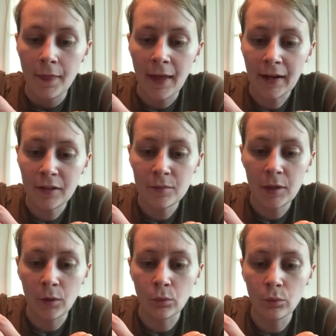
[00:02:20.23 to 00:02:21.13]
That gives
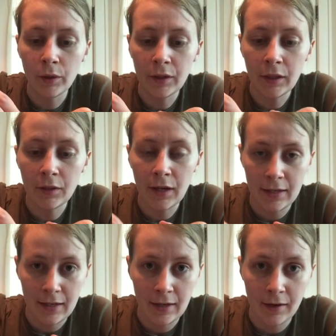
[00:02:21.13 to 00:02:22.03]
me a really good
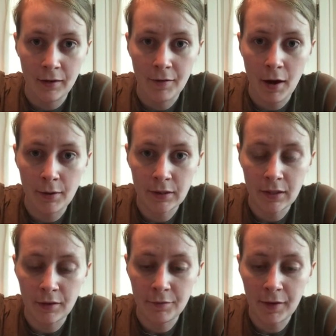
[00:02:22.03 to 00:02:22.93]
idea of how it's
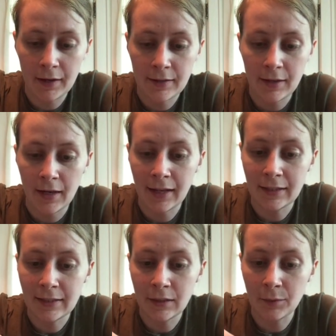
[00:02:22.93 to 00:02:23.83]
going to fit, and I
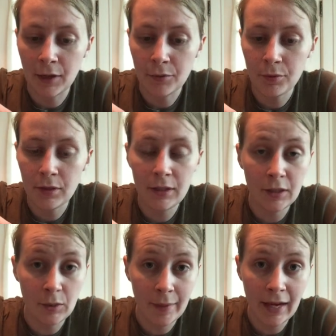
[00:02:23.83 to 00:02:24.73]
can see right through the
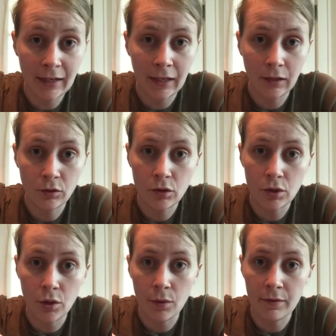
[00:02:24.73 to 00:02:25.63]
clear backing
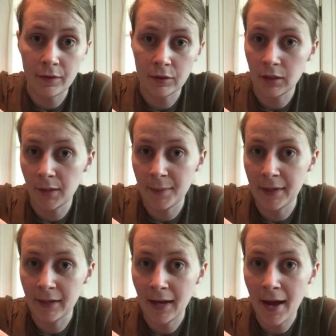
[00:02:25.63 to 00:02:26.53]
to know if there's going to
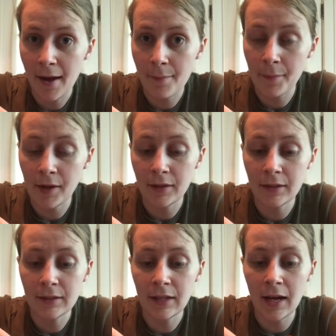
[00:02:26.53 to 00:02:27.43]
be a gap on
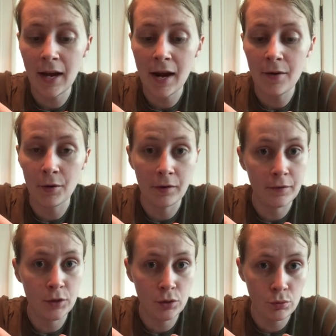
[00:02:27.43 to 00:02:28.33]
the side or if
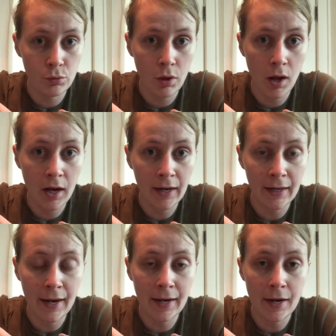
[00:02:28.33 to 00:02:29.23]
it's too long
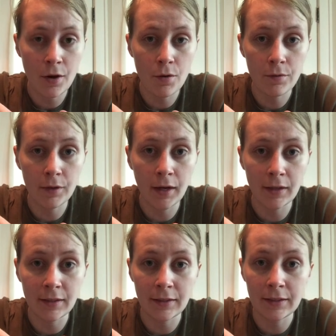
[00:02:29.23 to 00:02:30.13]
and hanging over
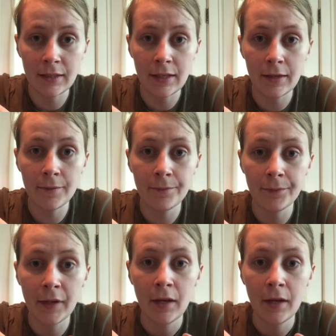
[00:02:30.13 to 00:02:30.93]
onto the skin.